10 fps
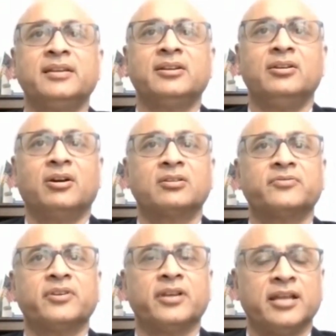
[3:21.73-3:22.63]
a lot of
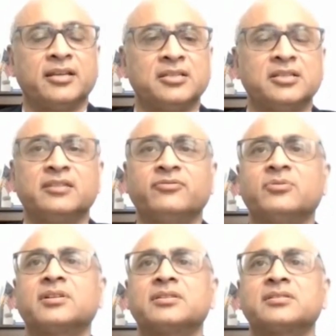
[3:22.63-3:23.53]
your energy and
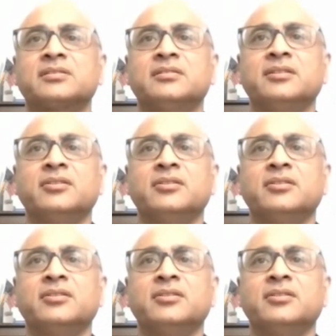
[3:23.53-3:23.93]
focus